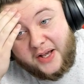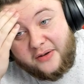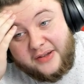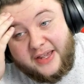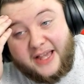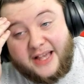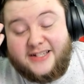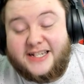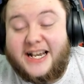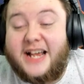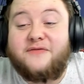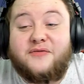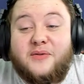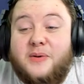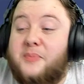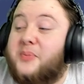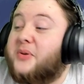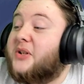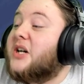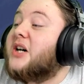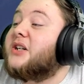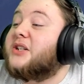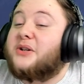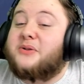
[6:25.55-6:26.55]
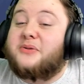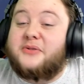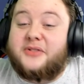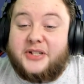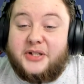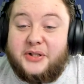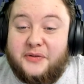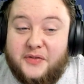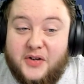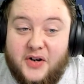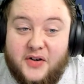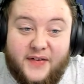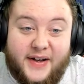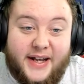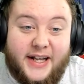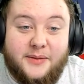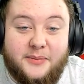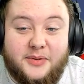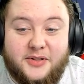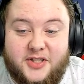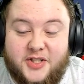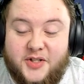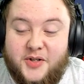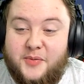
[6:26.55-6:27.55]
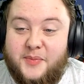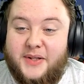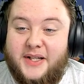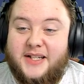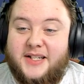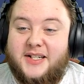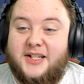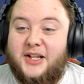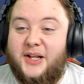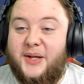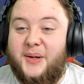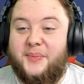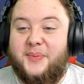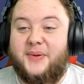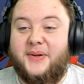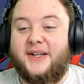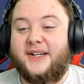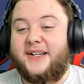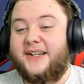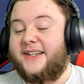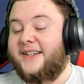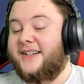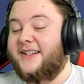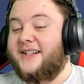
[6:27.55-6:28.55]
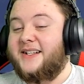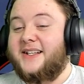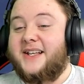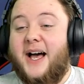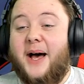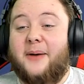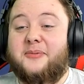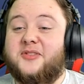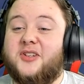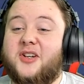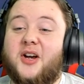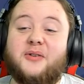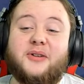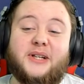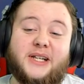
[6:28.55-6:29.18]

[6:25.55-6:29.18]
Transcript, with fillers: He has every Bernardo Silva available to him in his club. I'm sorry,